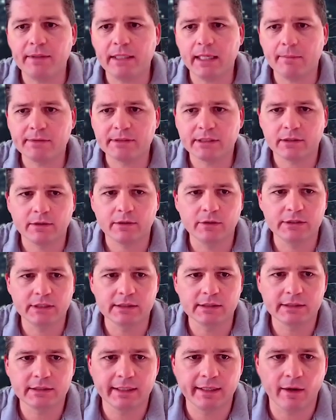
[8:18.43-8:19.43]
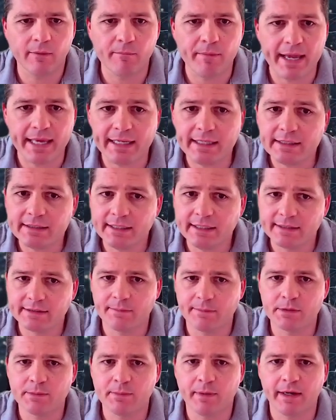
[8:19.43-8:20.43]
MDM solutions can help manage
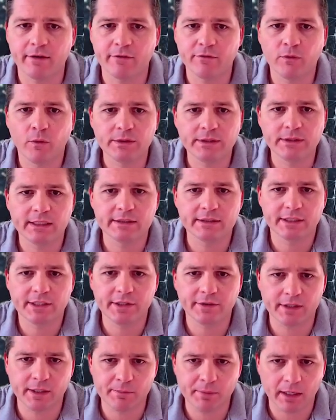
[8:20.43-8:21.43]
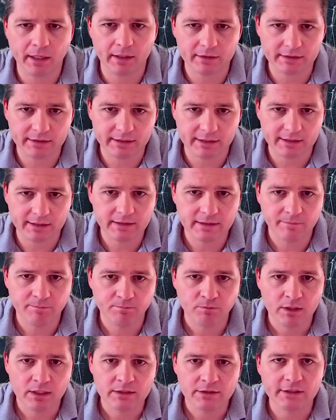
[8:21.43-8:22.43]
systems by enforcing security policies,
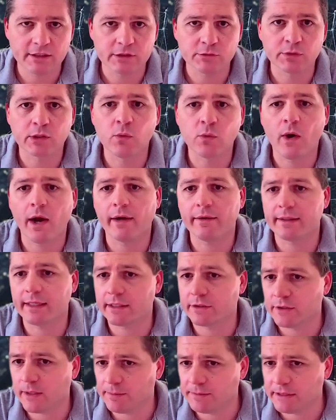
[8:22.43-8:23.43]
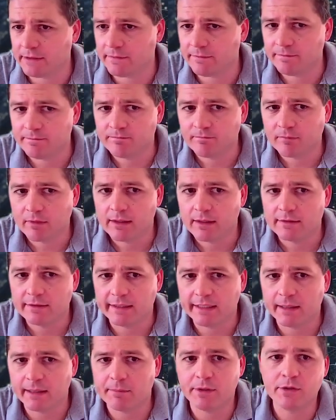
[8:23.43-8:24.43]
such as requiring encryption,
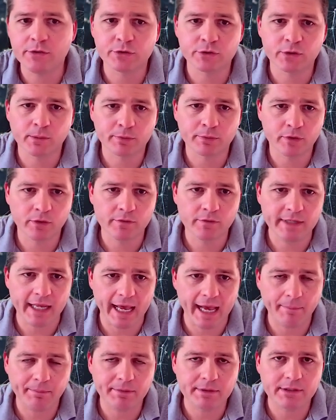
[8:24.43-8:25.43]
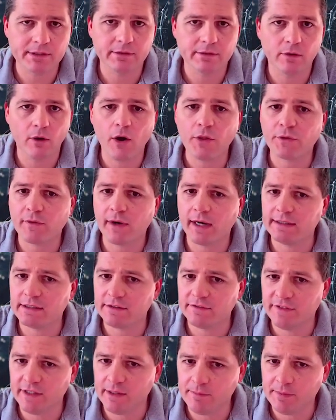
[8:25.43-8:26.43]
setting up user-approved apps,
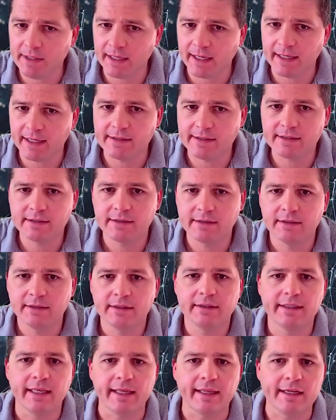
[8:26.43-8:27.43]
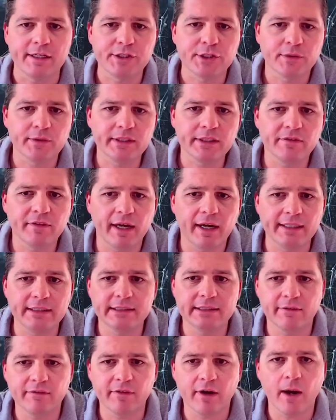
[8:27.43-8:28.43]
authorizing VPNs, and ensuring
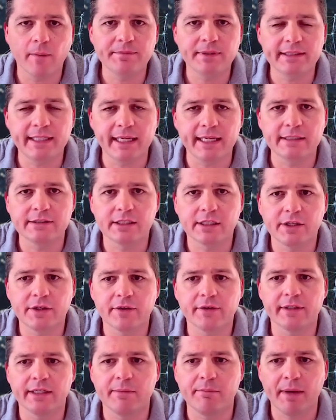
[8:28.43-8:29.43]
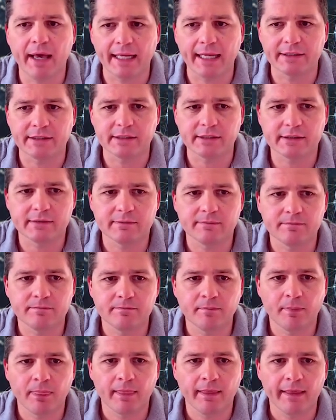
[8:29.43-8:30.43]
devices have up-to-date security patches.